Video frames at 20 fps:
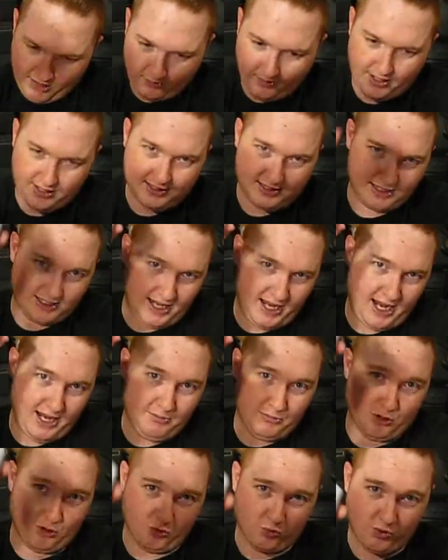racing
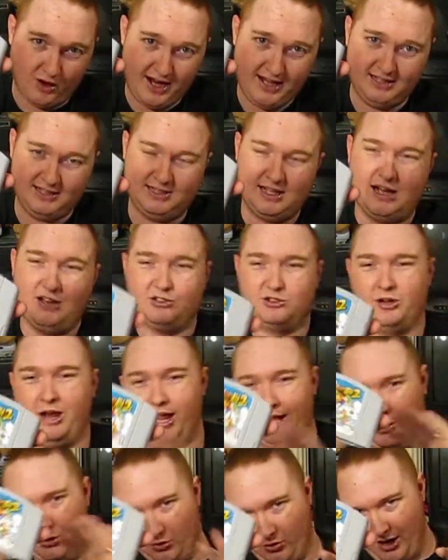game, great
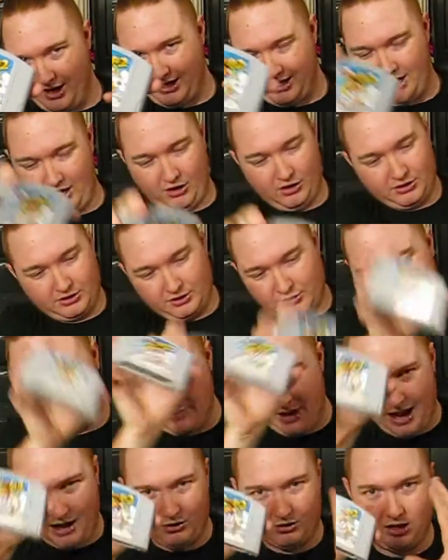soundtrack, great characters,
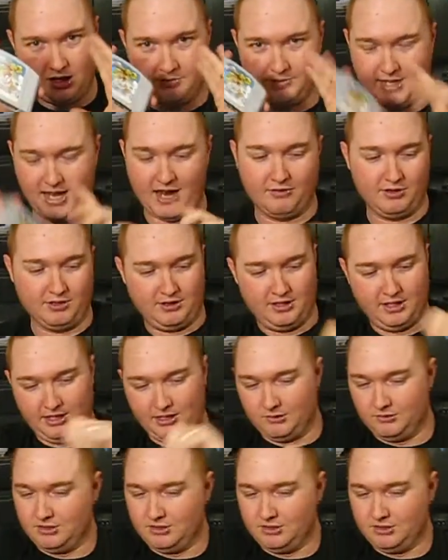power-ups, everything.